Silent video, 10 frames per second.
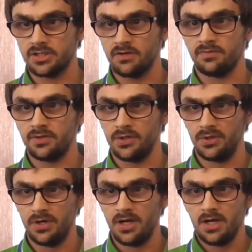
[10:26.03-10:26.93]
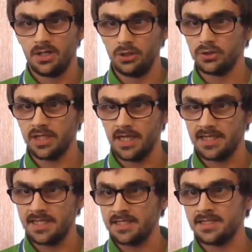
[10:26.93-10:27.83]
So if you're looking at
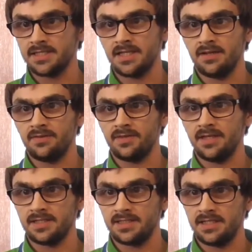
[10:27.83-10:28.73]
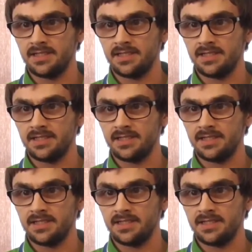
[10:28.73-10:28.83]
the Intel side of things,